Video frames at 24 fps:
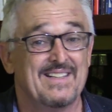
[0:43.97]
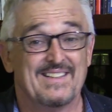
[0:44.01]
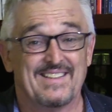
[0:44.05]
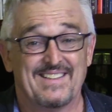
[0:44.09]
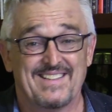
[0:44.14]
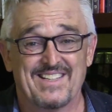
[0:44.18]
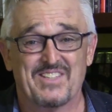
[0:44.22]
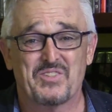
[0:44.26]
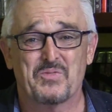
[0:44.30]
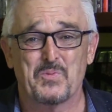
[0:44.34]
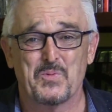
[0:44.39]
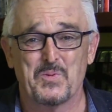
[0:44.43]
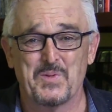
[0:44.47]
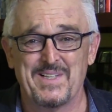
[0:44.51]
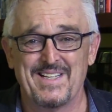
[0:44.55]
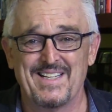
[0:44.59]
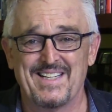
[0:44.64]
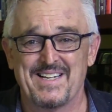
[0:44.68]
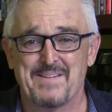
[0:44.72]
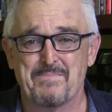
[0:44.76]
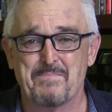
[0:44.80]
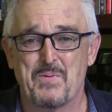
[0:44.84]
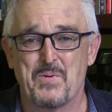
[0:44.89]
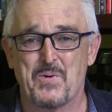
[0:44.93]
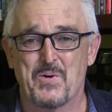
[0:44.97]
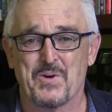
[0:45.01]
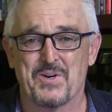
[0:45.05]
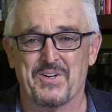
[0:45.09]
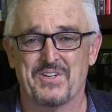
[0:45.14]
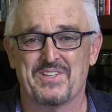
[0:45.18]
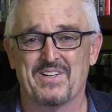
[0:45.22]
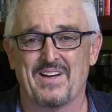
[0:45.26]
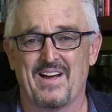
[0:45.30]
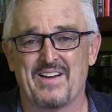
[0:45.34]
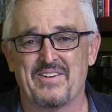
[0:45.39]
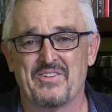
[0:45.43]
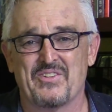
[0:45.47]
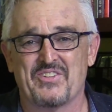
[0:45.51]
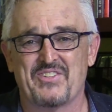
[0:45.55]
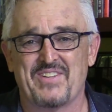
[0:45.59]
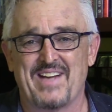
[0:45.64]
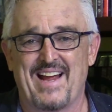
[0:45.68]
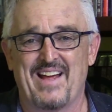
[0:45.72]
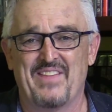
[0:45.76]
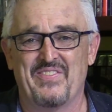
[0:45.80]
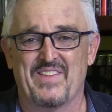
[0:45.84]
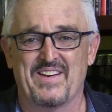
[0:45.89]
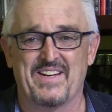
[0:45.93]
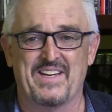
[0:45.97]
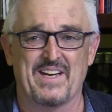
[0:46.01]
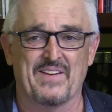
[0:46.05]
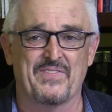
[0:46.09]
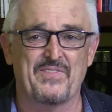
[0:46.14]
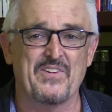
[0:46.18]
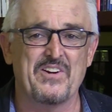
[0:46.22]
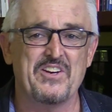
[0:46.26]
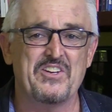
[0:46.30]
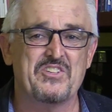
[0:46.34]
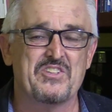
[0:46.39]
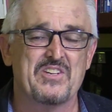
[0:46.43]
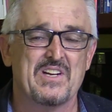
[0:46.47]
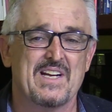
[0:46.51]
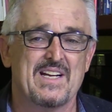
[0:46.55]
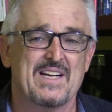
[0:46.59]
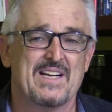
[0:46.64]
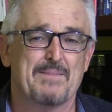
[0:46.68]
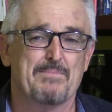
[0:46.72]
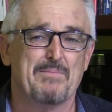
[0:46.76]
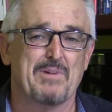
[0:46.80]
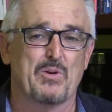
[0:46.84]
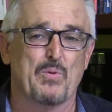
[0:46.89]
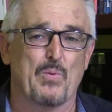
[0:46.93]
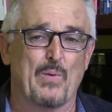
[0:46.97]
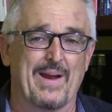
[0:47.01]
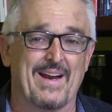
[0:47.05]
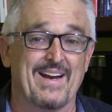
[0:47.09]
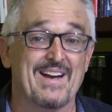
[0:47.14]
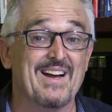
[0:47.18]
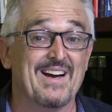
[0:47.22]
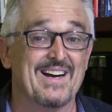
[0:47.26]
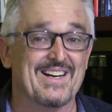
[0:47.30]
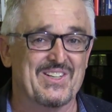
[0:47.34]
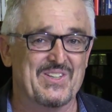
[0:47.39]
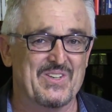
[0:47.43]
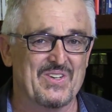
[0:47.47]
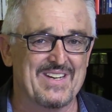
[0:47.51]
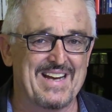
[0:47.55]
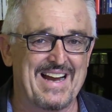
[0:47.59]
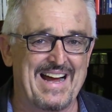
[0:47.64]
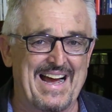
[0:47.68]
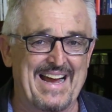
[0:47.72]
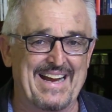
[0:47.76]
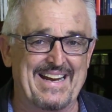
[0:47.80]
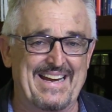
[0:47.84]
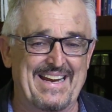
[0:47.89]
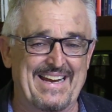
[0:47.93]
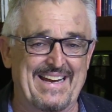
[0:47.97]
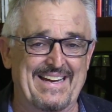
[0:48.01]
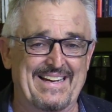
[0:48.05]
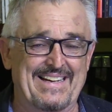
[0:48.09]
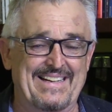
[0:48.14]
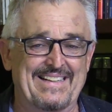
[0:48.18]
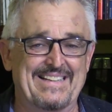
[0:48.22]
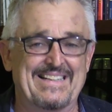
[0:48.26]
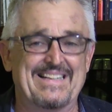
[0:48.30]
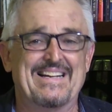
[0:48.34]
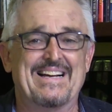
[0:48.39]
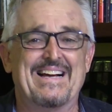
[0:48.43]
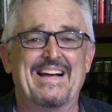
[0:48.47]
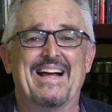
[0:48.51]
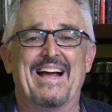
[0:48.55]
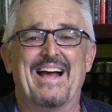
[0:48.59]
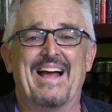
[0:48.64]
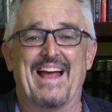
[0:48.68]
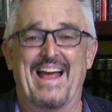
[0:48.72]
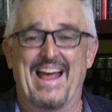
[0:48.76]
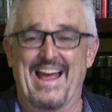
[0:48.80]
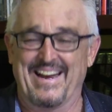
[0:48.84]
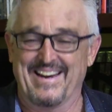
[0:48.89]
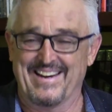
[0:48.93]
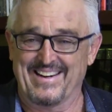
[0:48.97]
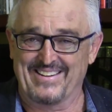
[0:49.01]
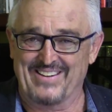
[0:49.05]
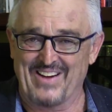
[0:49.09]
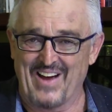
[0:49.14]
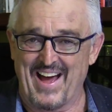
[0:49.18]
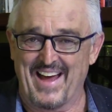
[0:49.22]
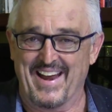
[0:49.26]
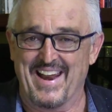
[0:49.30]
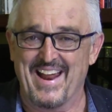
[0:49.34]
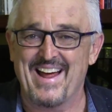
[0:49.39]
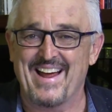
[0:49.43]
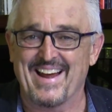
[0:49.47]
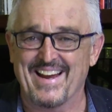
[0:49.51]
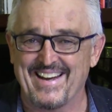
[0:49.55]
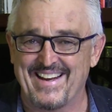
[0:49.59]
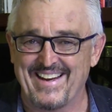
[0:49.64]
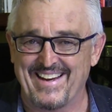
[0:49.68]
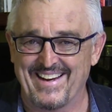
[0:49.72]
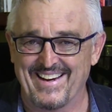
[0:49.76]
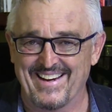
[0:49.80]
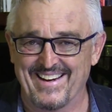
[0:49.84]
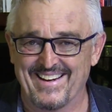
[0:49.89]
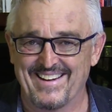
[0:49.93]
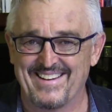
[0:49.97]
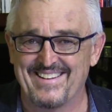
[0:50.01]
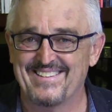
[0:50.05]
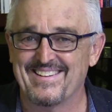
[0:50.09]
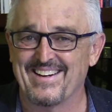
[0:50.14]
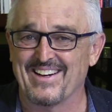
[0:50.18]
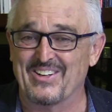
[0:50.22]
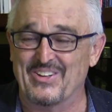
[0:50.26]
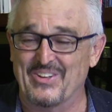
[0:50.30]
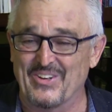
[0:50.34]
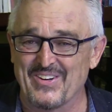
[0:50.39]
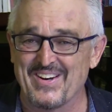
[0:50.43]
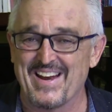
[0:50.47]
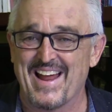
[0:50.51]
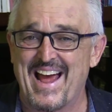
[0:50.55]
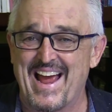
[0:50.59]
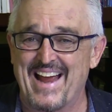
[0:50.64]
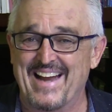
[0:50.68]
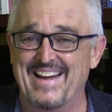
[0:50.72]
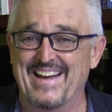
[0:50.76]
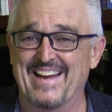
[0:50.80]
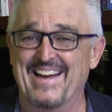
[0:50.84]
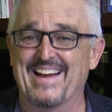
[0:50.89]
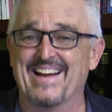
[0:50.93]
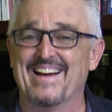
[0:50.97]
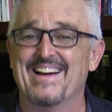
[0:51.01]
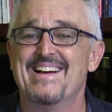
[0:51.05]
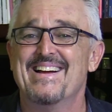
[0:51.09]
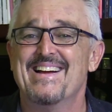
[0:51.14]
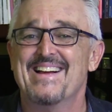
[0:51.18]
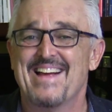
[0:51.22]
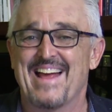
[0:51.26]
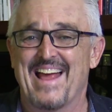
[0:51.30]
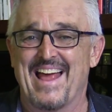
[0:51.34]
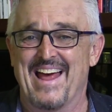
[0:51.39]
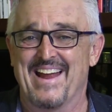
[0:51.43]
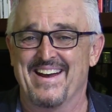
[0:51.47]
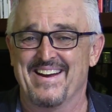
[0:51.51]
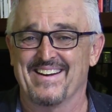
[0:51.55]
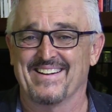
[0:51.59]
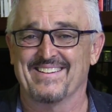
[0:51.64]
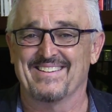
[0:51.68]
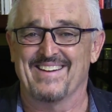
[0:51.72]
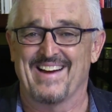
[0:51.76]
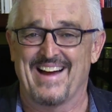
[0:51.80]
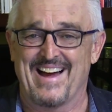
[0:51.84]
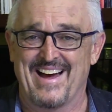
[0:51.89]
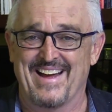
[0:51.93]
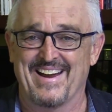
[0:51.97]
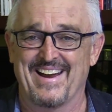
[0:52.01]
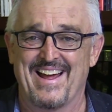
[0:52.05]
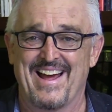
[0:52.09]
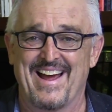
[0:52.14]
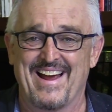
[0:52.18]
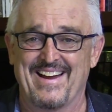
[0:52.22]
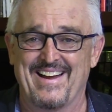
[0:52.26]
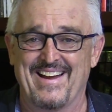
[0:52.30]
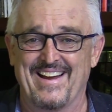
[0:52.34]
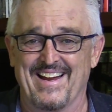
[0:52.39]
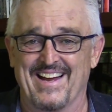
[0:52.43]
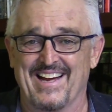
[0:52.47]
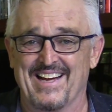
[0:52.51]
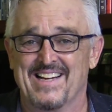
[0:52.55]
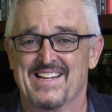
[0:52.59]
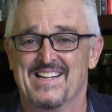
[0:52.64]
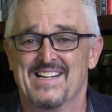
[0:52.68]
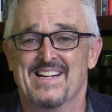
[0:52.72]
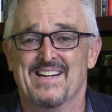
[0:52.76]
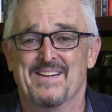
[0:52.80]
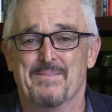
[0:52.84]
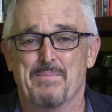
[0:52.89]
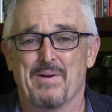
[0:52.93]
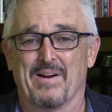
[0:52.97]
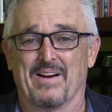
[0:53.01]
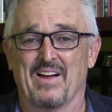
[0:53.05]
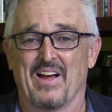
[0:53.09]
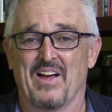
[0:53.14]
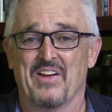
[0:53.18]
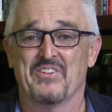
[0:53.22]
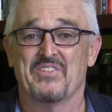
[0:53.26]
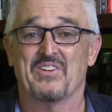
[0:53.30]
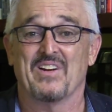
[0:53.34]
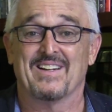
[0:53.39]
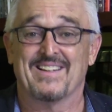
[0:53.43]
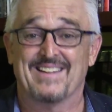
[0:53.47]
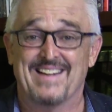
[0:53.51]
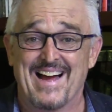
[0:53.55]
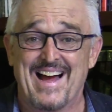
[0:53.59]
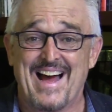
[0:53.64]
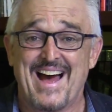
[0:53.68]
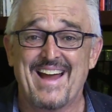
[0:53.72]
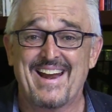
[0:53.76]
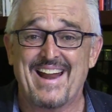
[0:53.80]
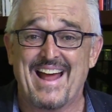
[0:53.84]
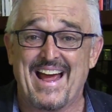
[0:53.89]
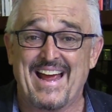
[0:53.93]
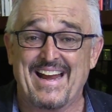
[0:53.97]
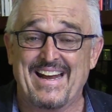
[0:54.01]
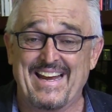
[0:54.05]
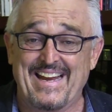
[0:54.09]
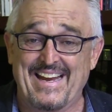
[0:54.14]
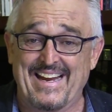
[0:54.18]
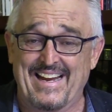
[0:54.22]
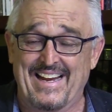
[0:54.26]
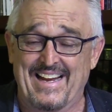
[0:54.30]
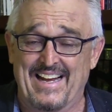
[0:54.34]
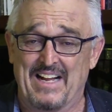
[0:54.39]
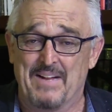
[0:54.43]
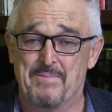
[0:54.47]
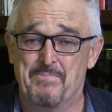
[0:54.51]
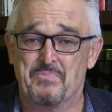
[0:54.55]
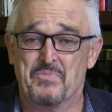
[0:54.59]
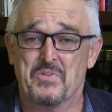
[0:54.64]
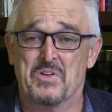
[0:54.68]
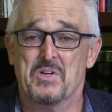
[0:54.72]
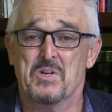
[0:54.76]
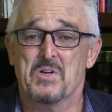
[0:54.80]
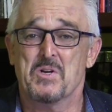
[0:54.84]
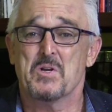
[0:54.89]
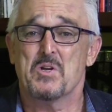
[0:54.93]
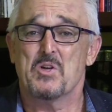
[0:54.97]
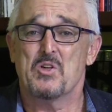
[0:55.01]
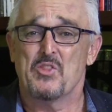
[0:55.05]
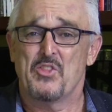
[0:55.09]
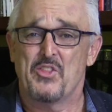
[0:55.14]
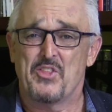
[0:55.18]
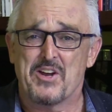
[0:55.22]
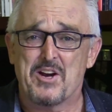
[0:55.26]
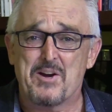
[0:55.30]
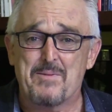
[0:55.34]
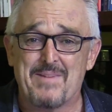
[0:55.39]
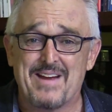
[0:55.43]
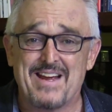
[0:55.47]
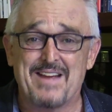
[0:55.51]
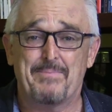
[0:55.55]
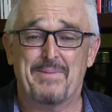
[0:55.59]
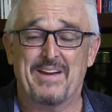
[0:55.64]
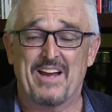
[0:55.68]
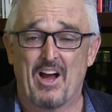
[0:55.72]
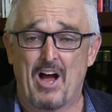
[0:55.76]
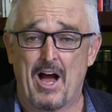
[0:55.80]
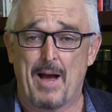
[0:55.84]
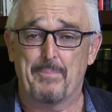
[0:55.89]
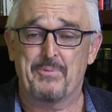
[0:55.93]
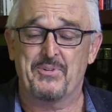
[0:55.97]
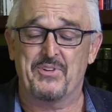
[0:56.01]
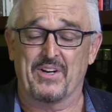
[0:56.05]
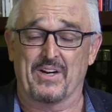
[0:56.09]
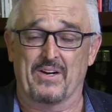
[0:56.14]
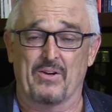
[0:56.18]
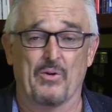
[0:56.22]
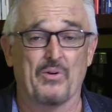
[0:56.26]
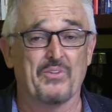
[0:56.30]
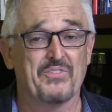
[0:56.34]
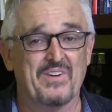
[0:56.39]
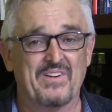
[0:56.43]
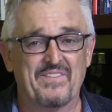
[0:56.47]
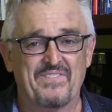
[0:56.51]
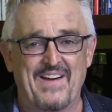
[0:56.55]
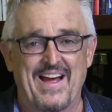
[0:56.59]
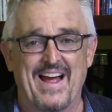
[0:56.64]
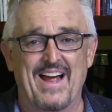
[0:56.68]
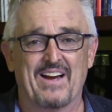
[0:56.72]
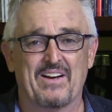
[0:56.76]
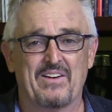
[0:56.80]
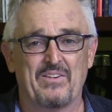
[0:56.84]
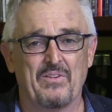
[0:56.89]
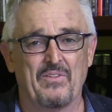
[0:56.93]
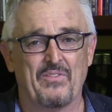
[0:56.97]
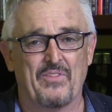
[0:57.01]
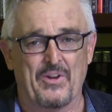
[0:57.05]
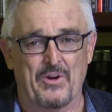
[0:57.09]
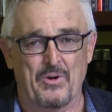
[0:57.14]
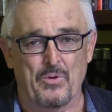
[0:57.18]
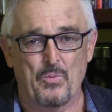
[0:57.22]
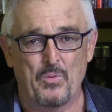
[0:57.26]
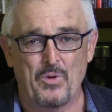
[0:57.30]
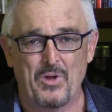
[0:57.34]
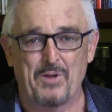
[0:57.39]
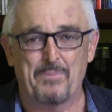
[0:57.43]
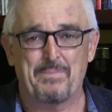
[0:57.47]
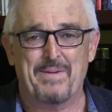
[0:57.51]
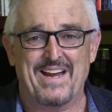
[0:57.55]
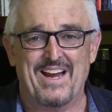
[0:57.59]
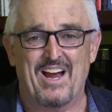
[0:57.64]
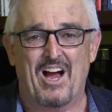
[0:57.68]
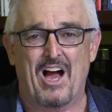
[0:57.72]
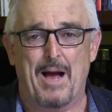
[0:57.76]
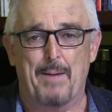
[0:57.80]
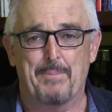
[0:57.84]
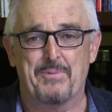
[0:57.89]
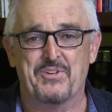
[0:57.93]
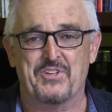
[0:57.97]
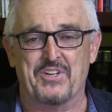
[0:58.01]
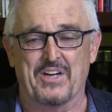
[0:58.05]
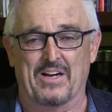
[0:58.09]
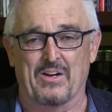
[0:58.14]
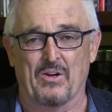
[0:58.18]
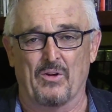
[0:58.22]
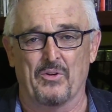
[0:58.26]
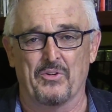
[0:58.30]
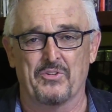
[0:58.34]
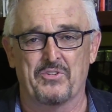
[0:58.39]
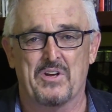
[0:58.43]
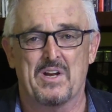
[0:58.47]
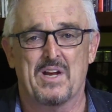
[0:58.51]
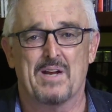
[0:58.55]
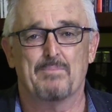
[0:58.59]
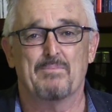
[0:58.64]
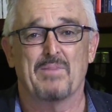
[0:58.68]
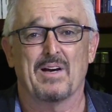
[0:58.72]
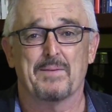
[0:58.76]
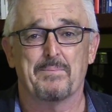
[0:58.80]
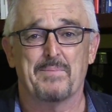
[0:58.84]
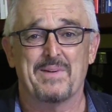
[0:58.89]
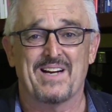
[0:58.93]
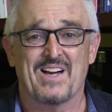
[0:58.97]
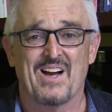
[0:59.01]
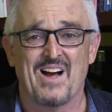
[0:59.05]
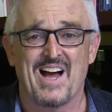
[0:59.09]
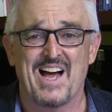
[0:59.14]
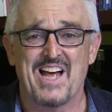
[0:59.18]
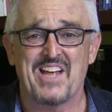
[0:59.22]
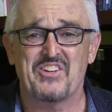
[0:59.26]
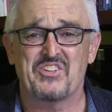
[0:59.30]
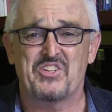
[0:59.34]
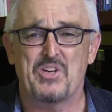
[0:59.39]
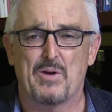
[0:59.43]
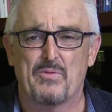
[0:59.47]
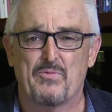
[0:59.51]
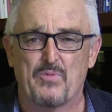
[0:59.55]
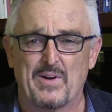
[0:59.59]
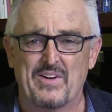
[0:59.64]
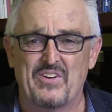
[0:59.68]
It's really important to understand the difference between a good idea and a God idea. A good idea and a God idea. Because a God idea there may be obstacles. In fact, there will be obstacles, but because you've